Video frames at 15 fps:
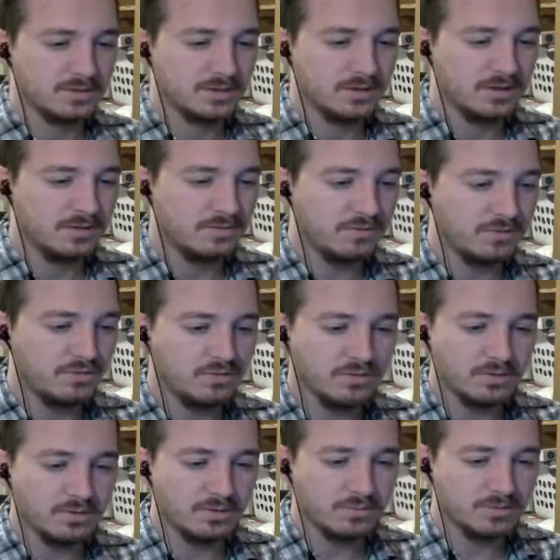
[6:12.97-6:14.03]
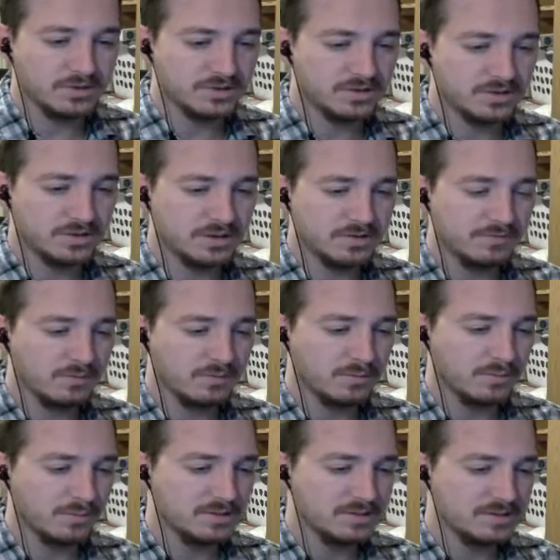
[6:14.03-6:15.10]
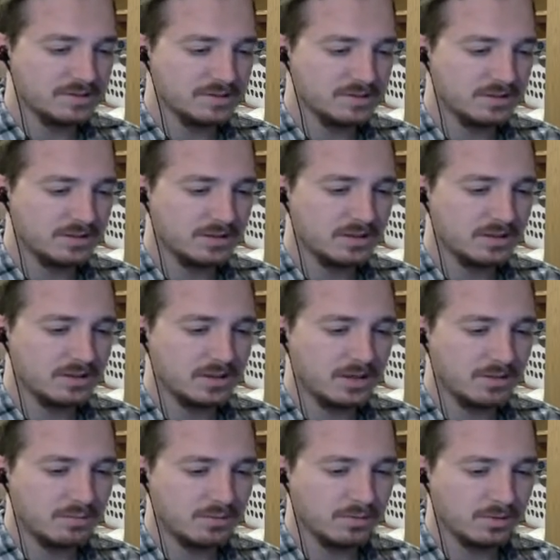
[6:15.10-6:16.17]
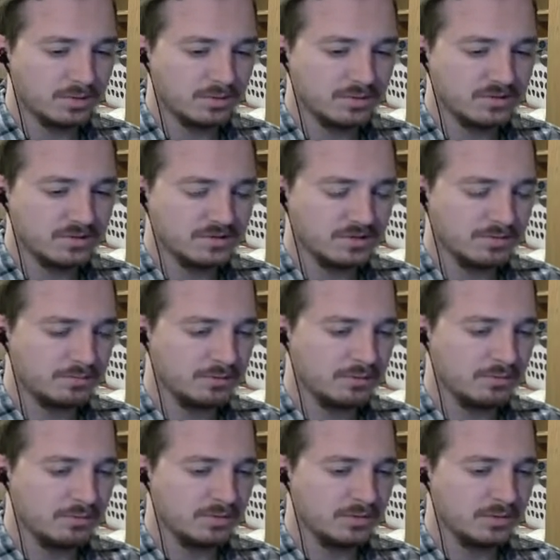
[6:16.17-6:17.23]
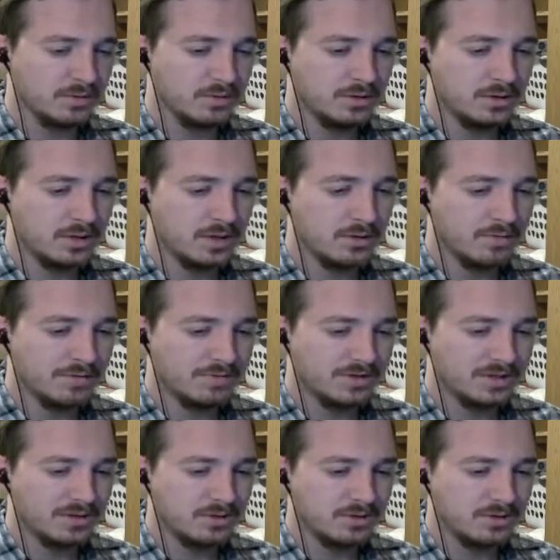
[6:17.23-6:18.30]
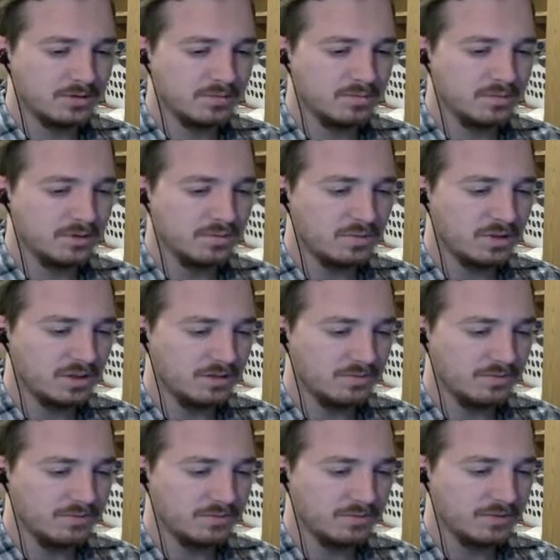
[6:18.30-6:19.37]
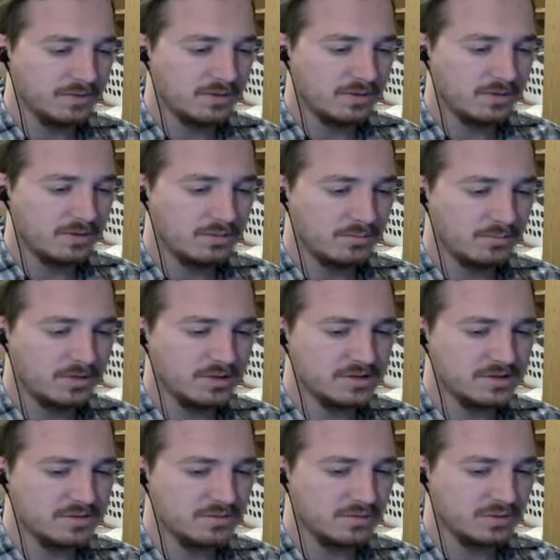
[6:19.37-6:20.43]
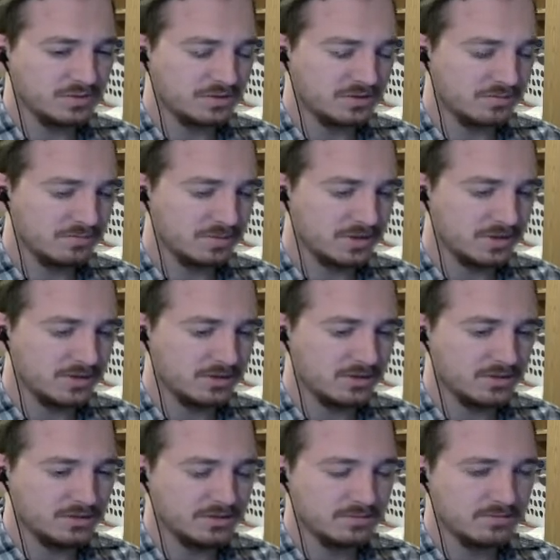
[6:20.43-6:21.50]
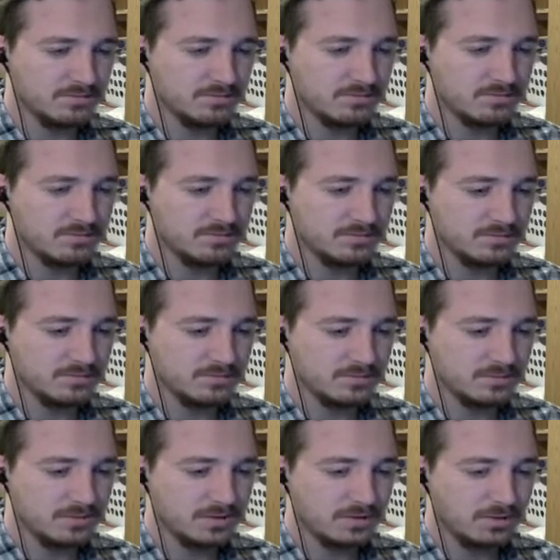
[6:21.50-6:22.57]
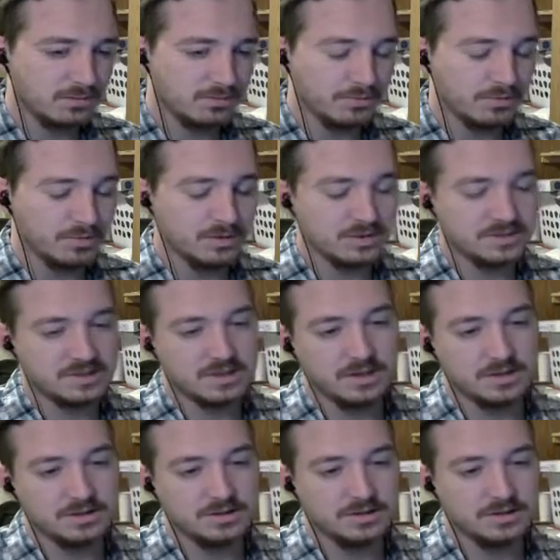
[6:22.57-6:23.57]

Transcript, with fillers: If you truly wish to leave the ruins, I will not stop you. However, when you leave, please do not come back. I hope you understand.